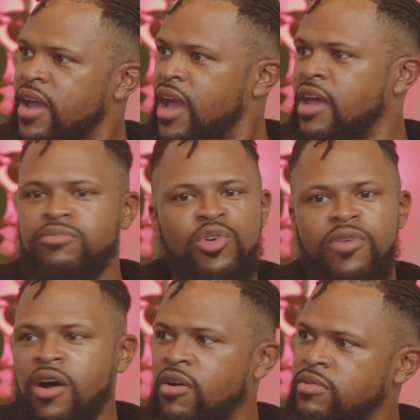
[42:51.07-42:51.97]
and move
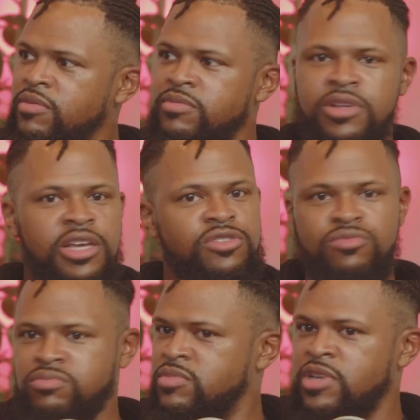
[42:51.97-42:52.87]
on. It
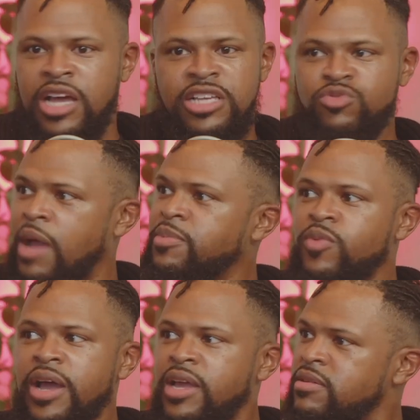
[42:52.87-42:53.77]
got swiped
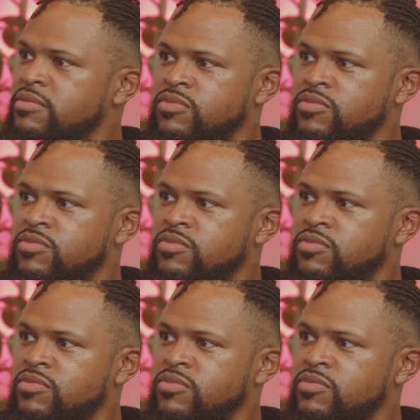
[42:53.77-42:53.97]
away.